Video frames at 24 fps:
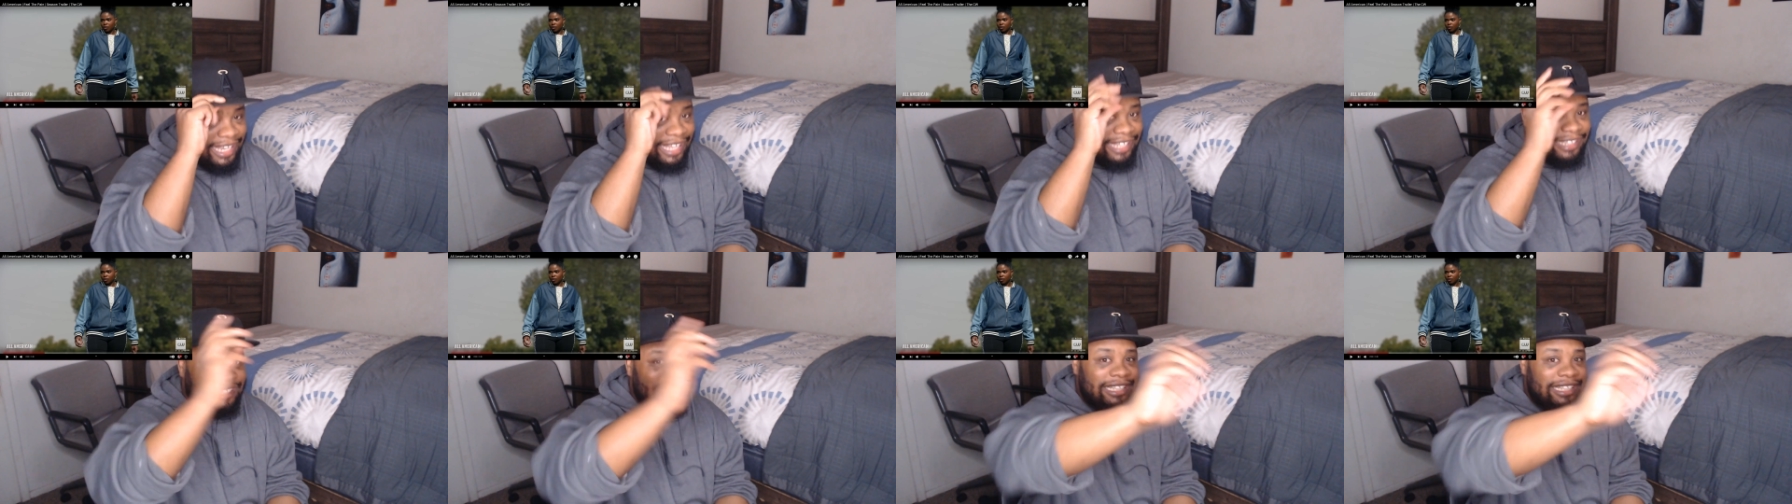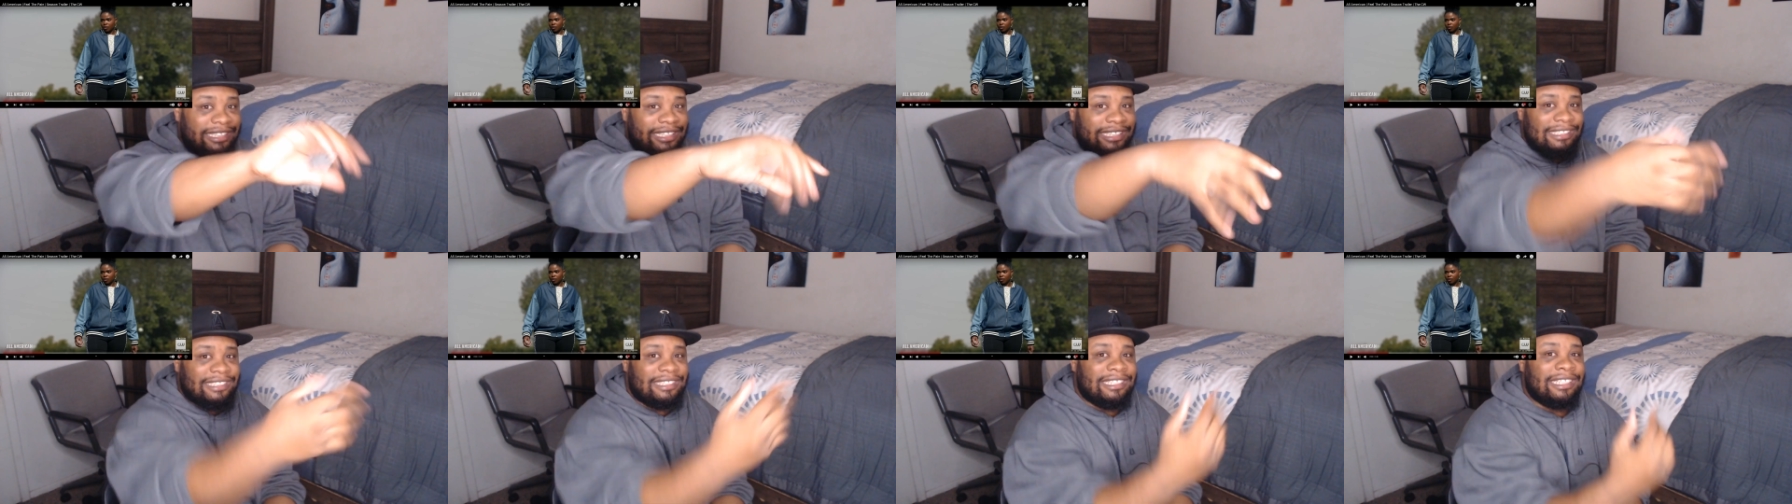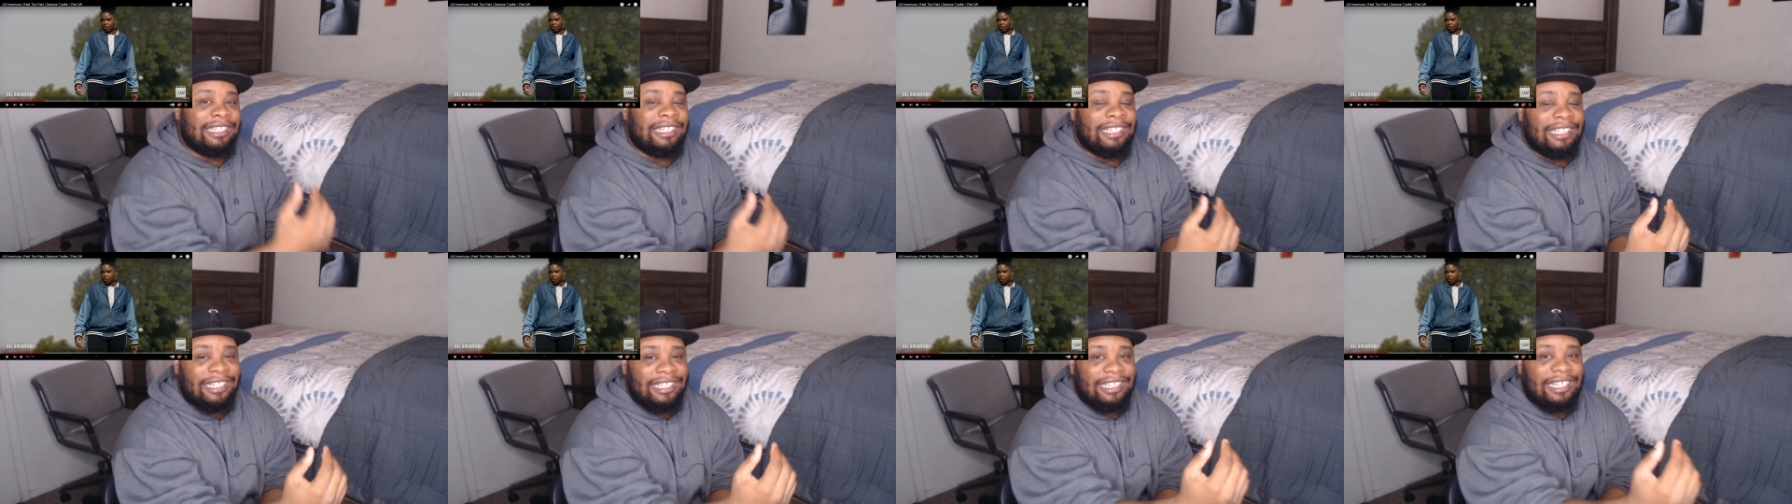I think this
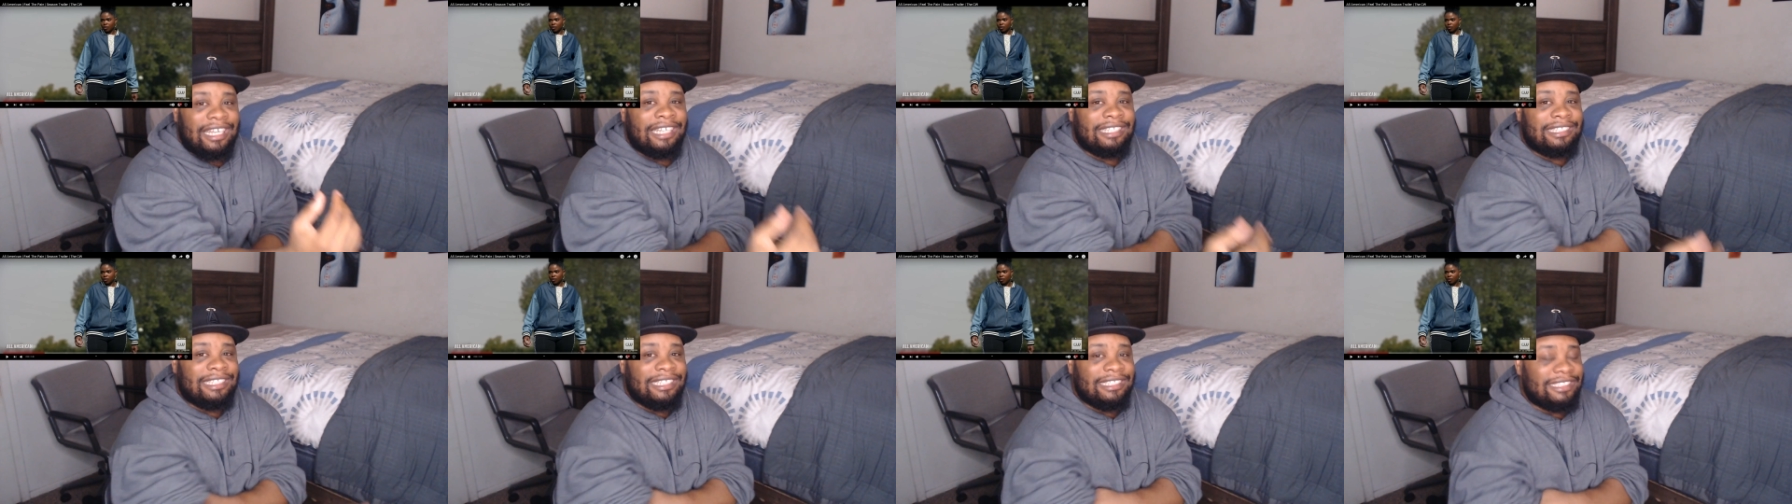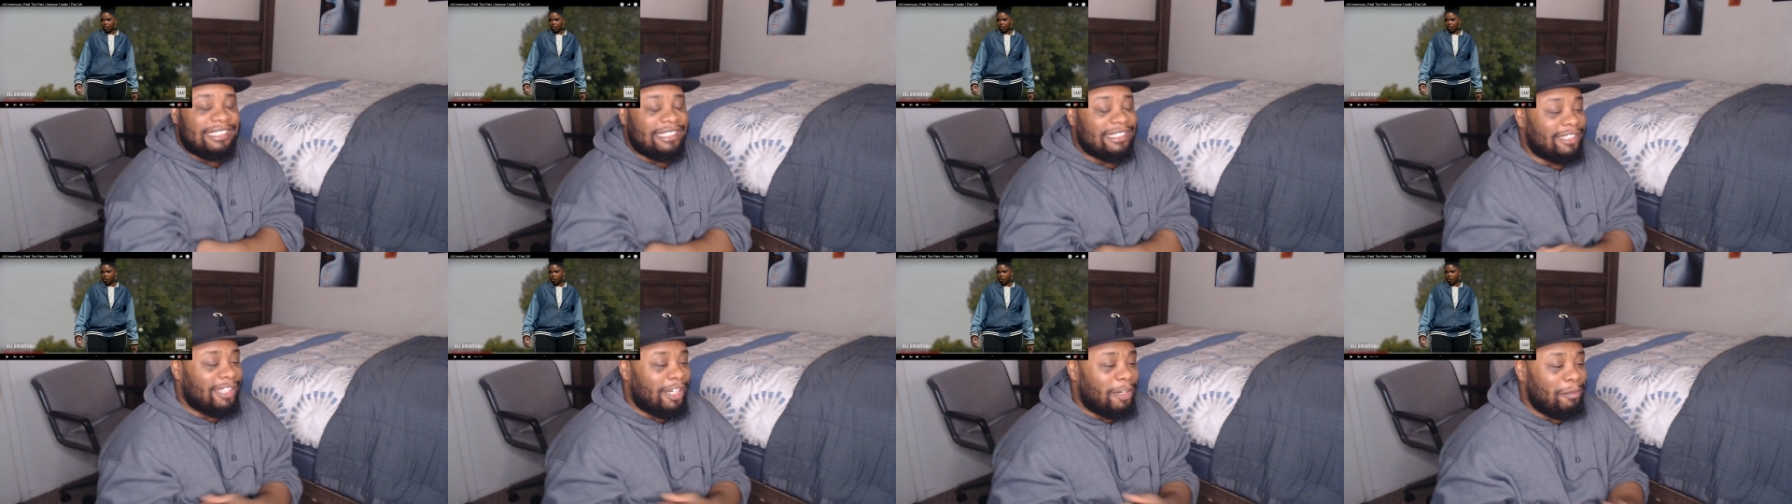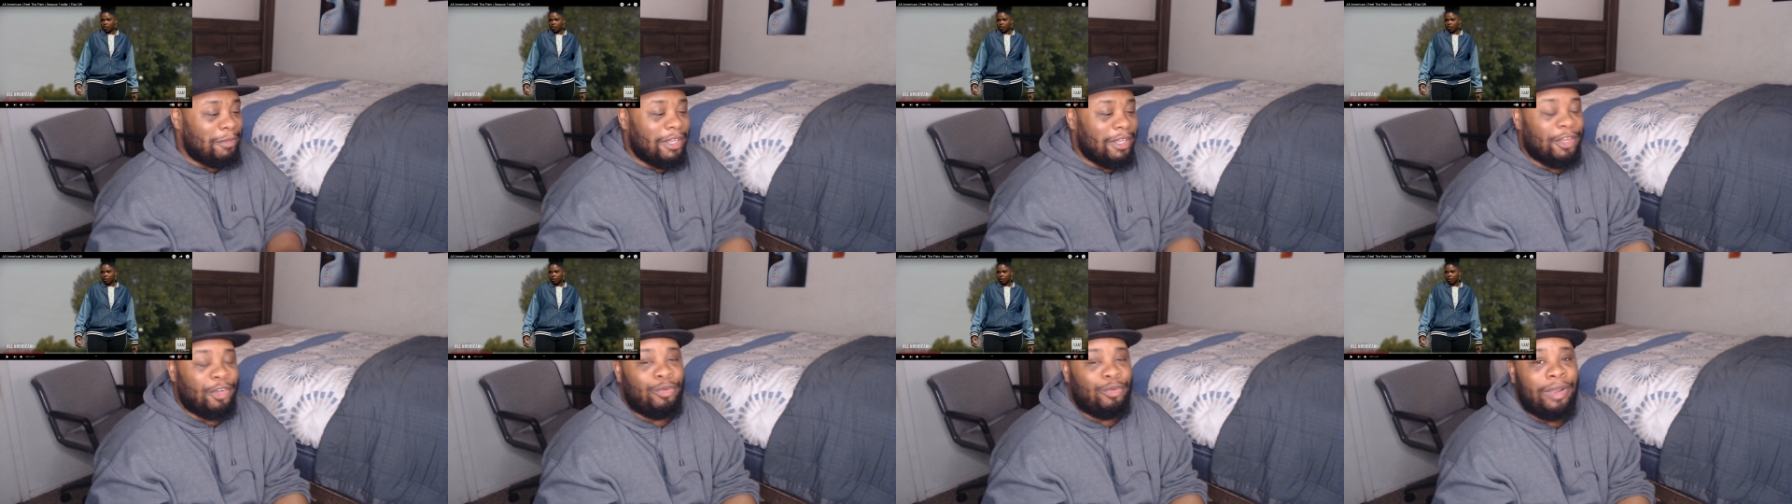uh I think she's gonna be
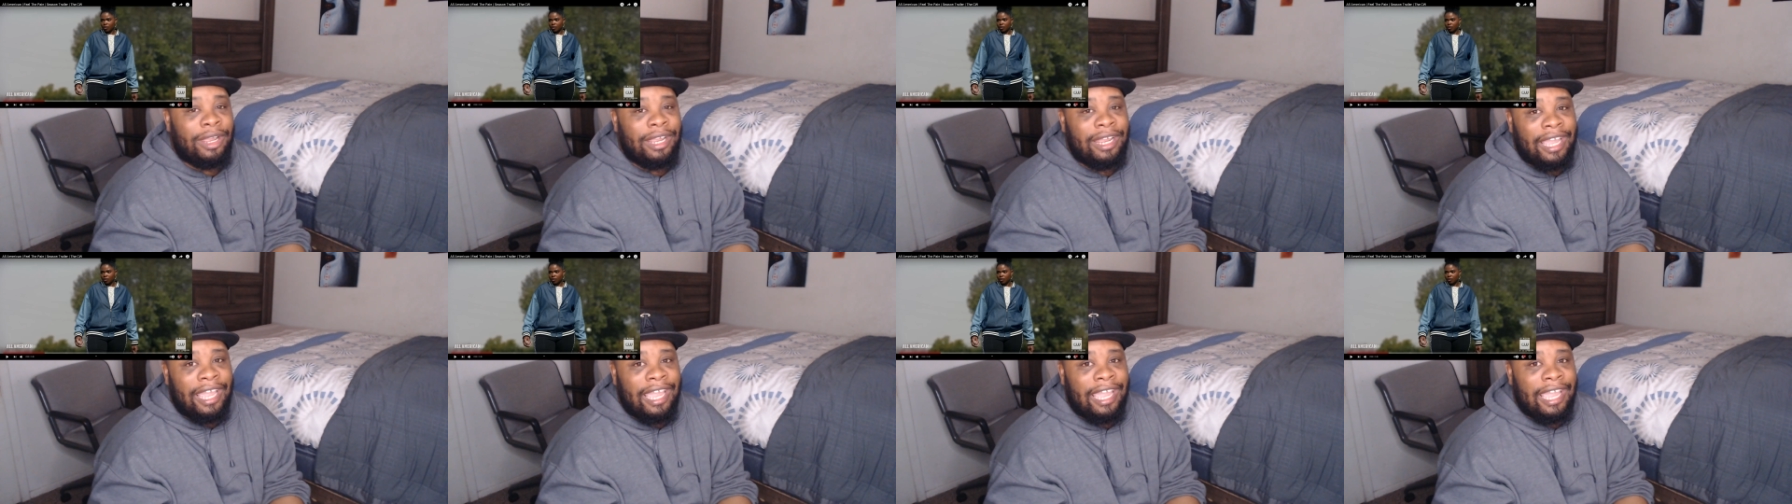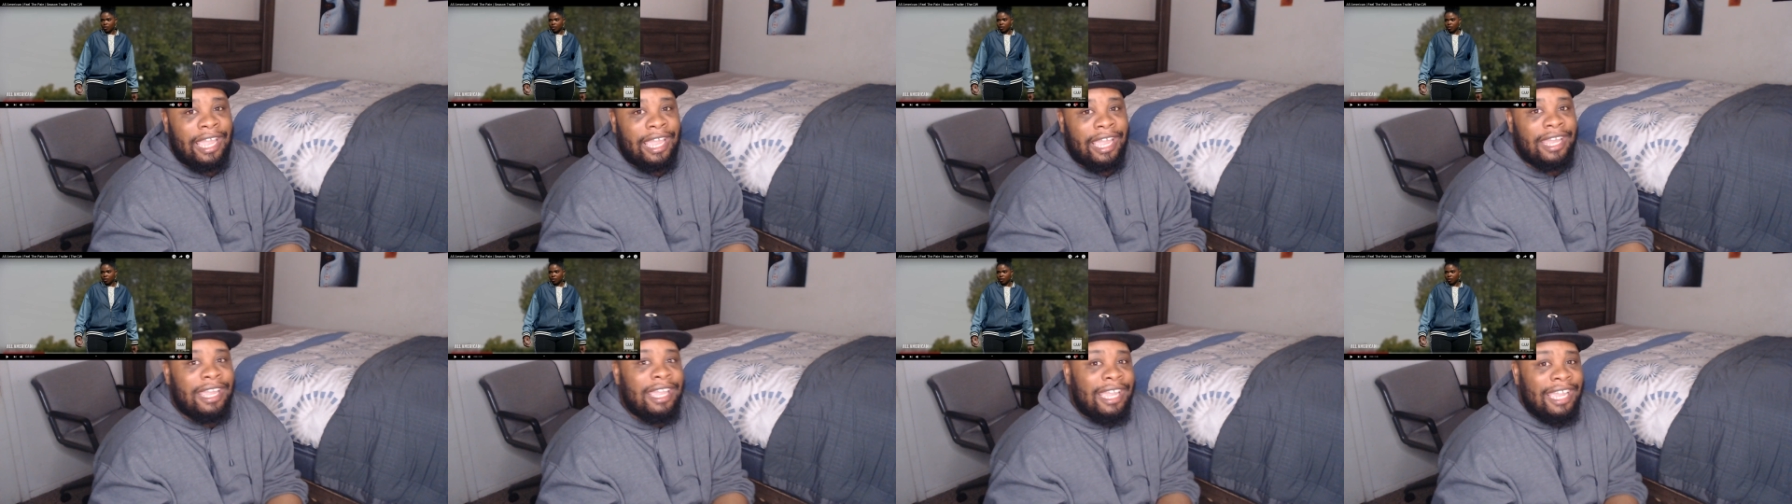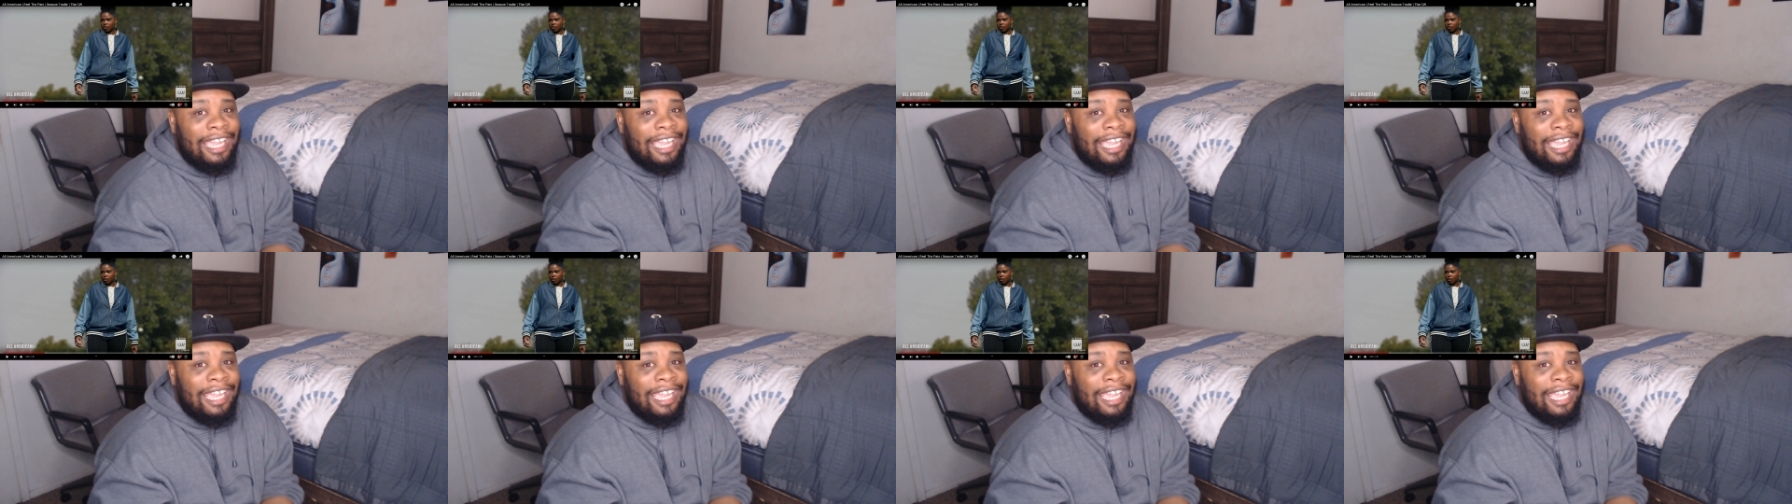a great ad.